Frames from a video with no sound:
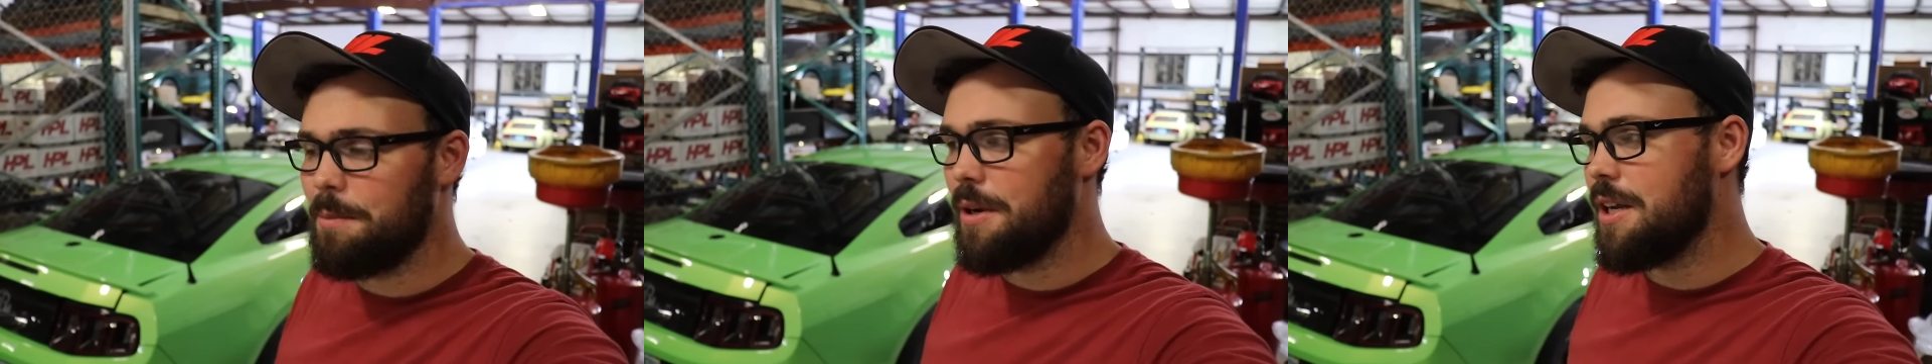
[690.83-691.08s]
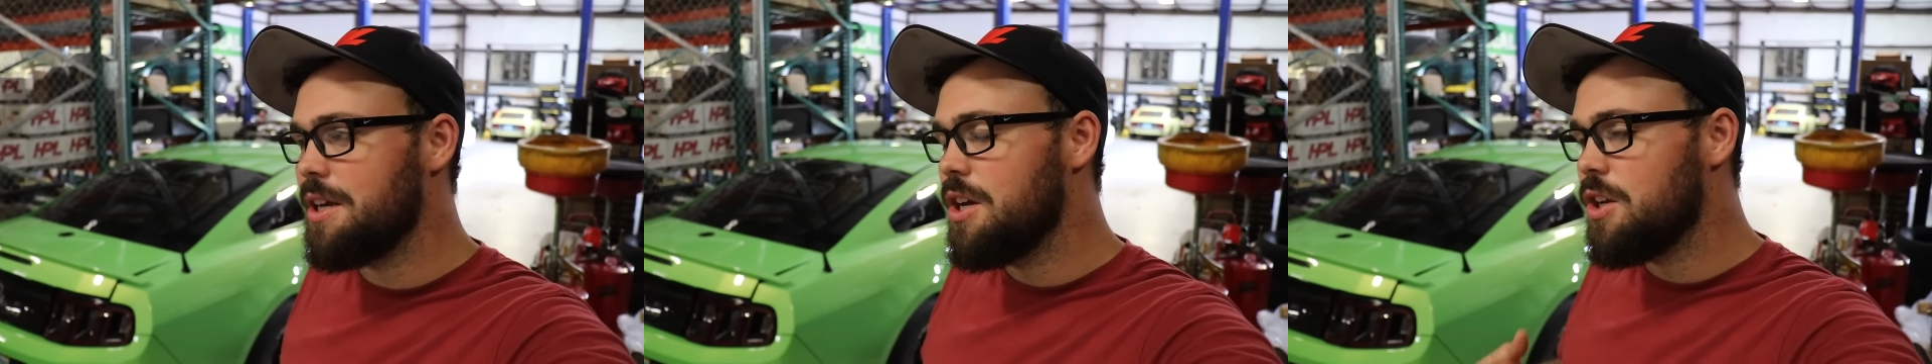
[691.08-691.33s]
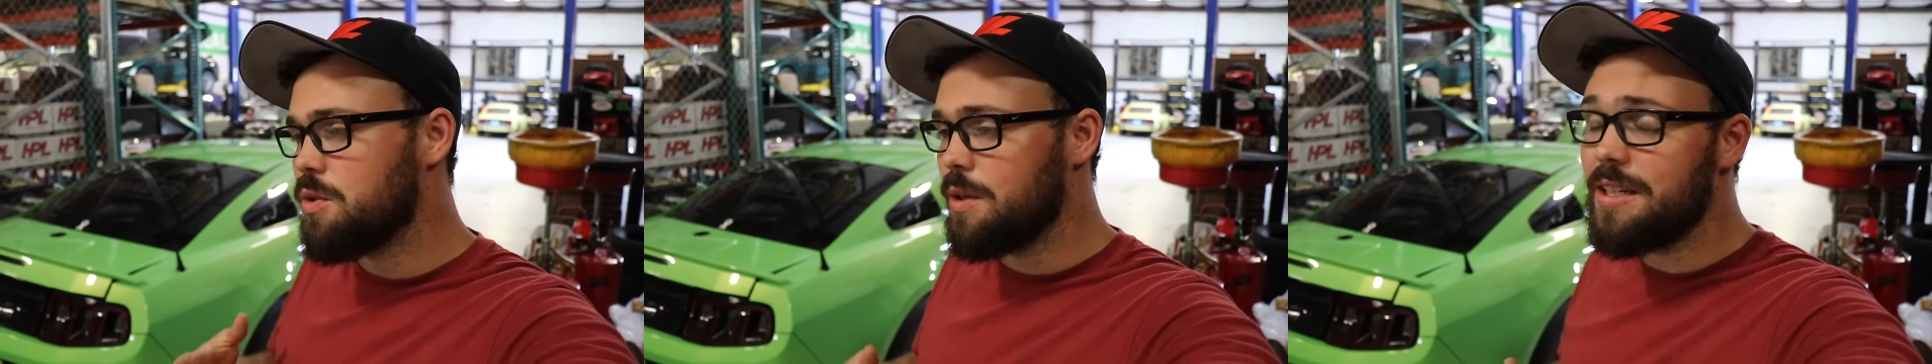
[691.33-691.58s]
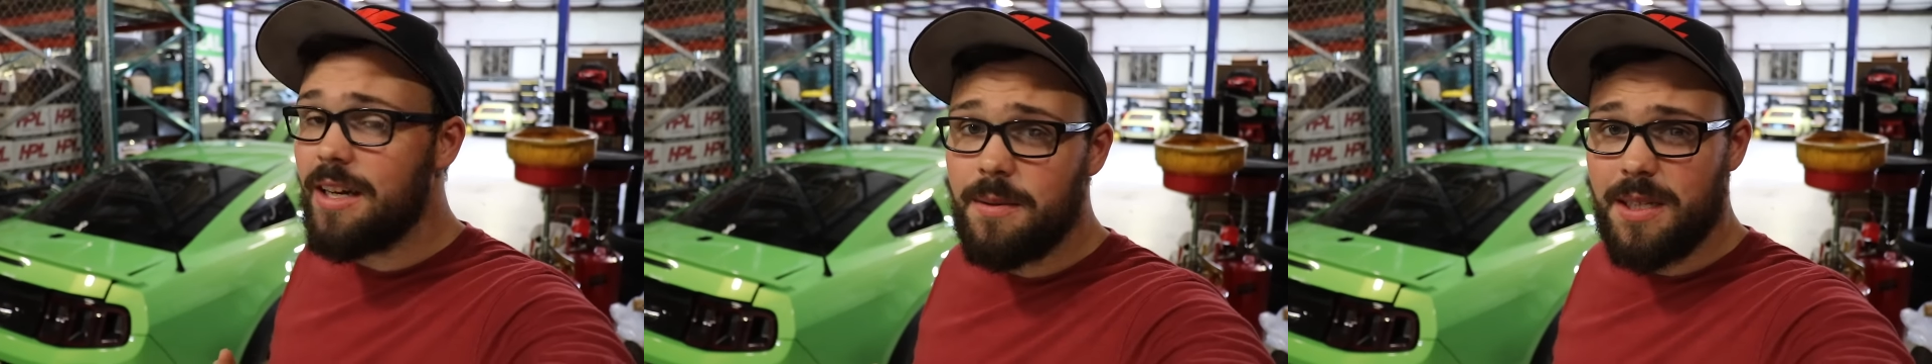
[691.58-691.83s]
but
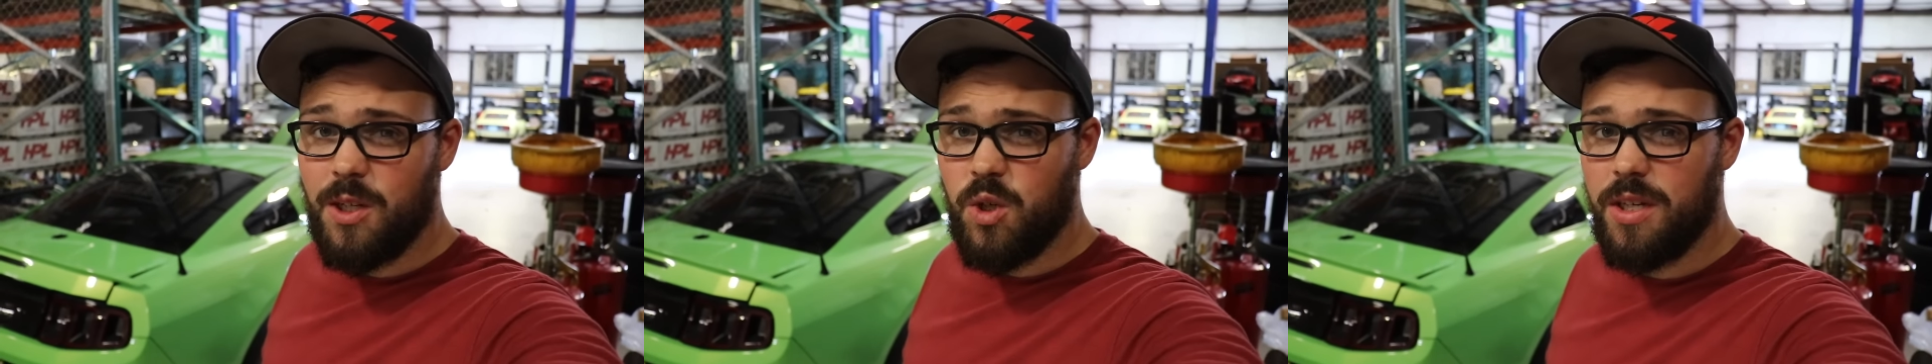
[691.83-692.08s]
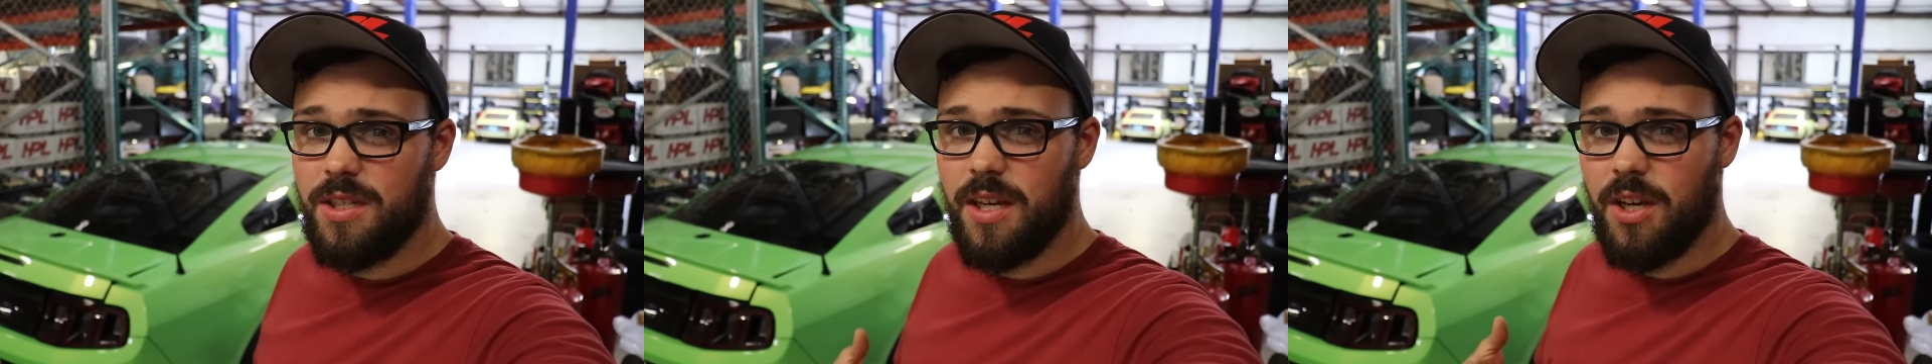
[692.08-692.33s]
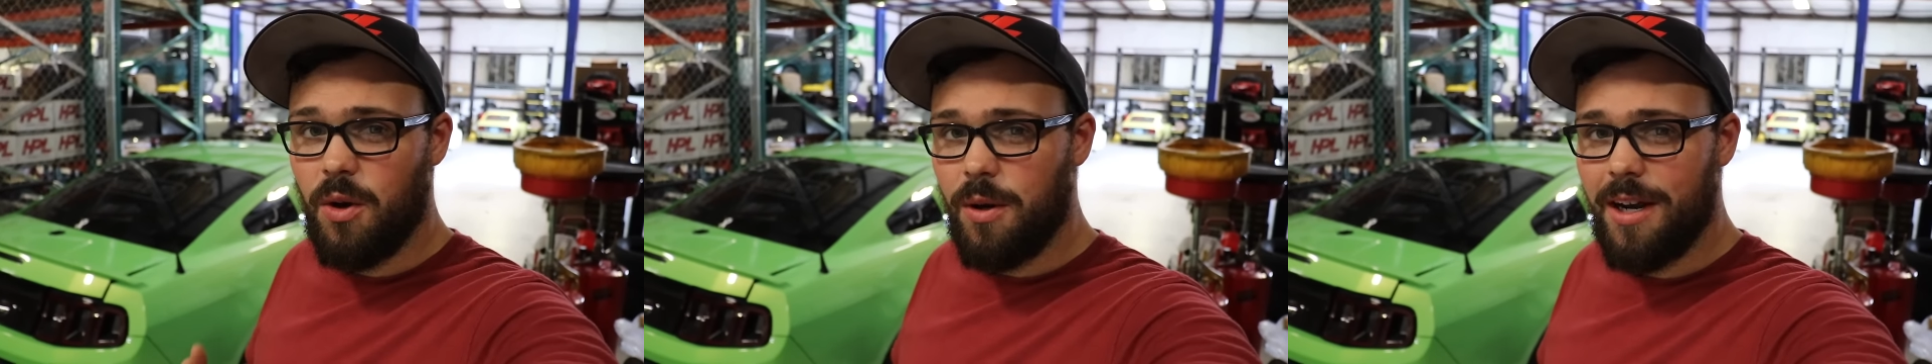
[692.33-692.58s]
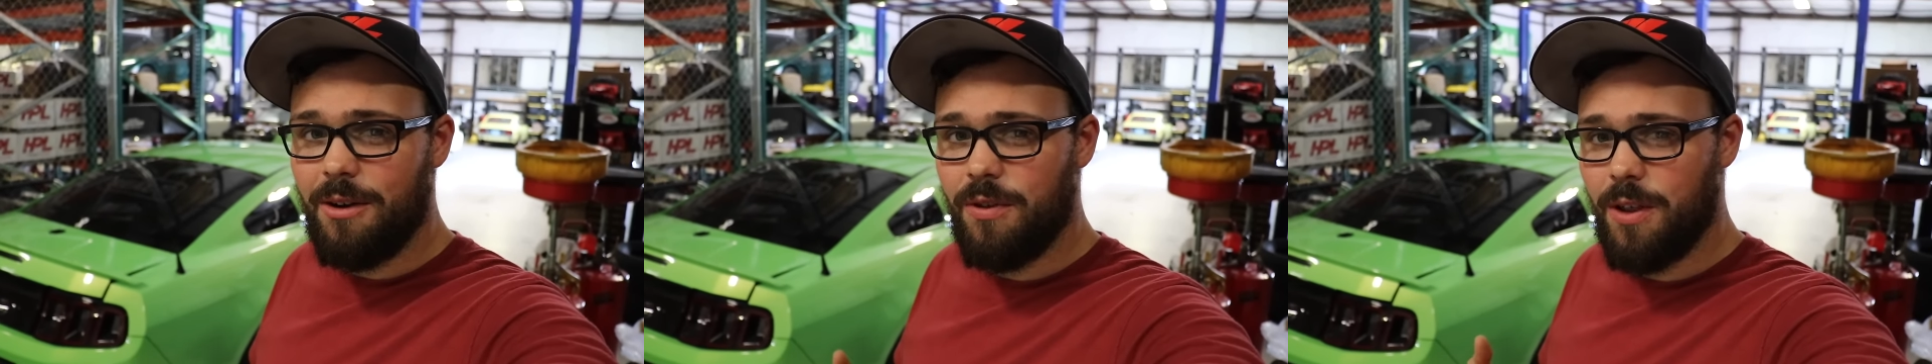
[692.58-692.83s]
twenty times entries
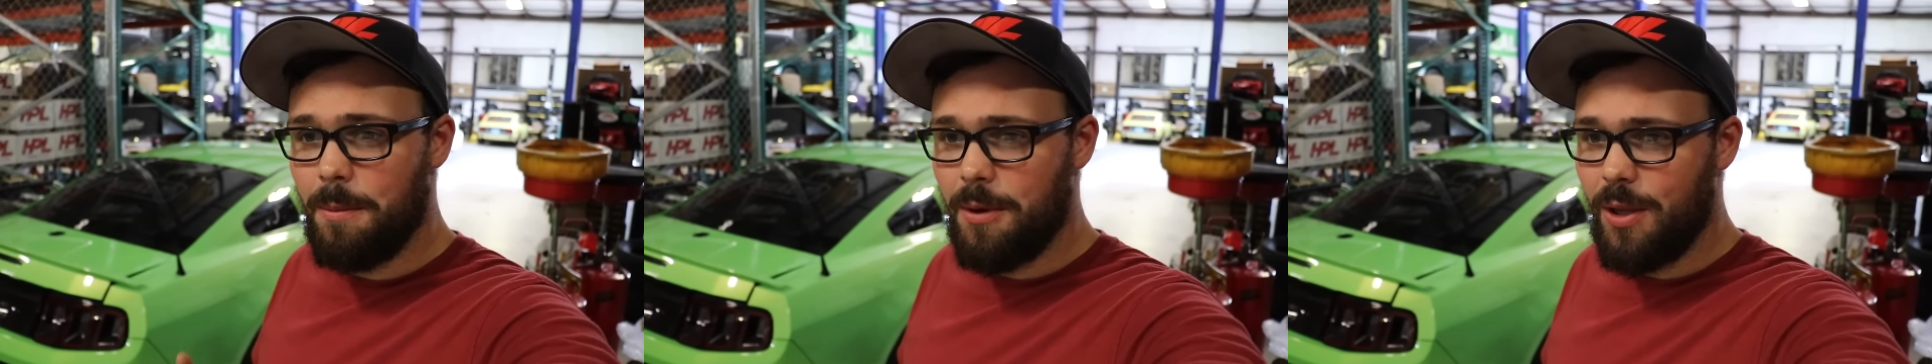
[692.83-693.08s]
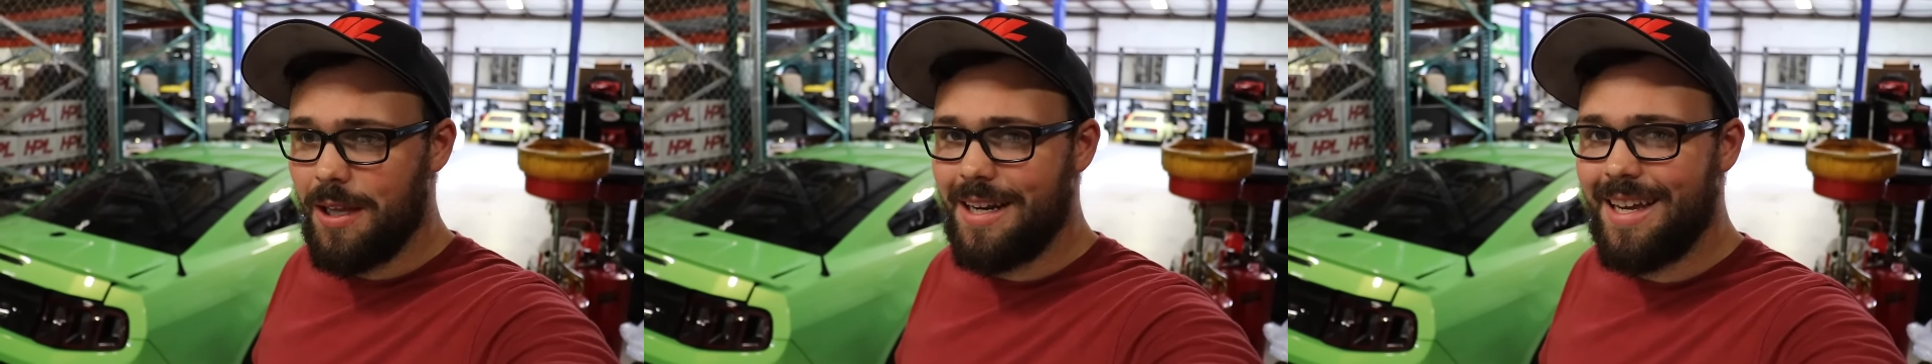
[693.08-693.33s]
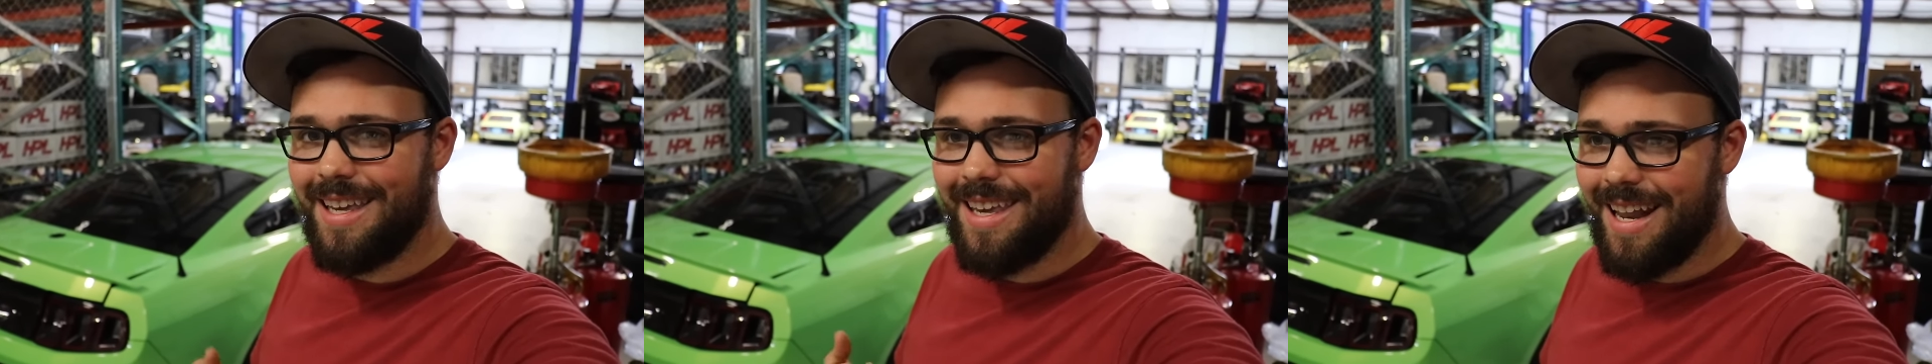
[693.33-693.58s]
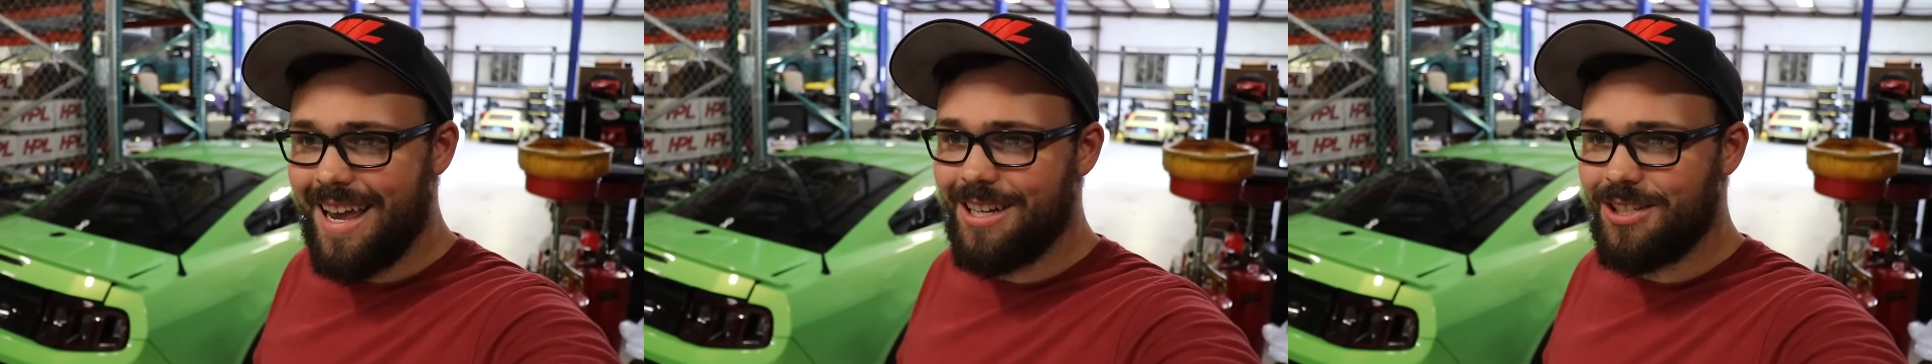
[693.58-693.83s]
going on for the bullet.
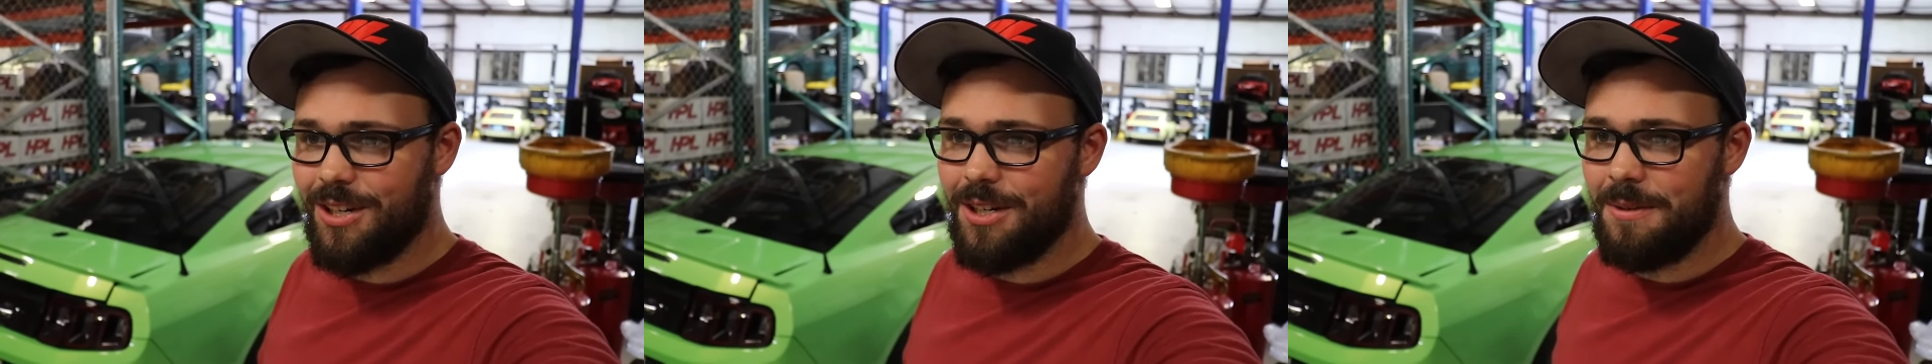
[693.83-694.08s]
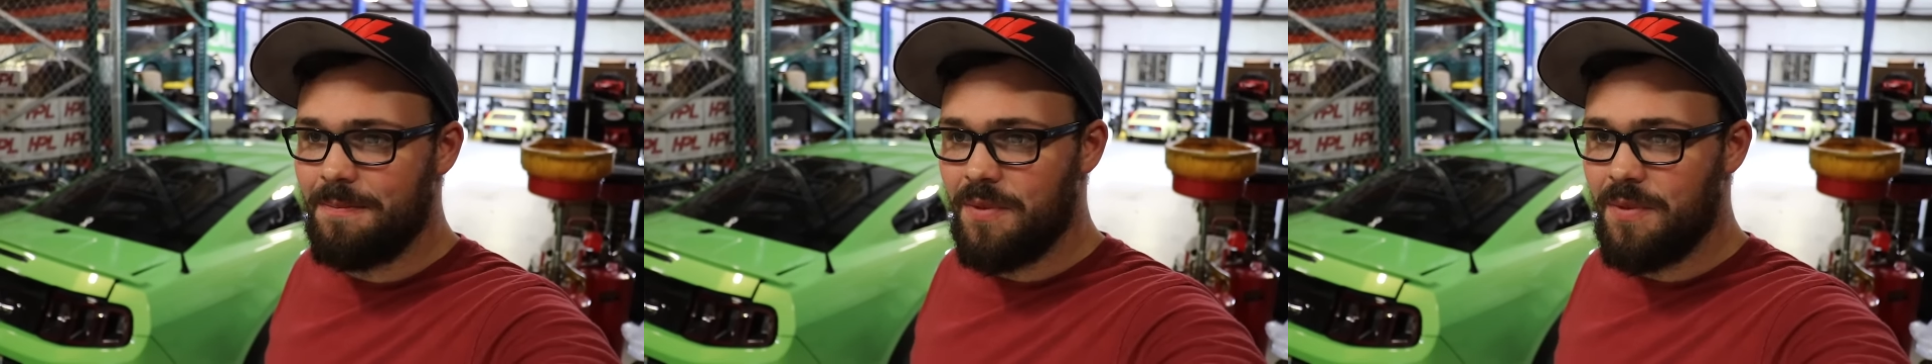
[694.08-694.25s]
Get entered.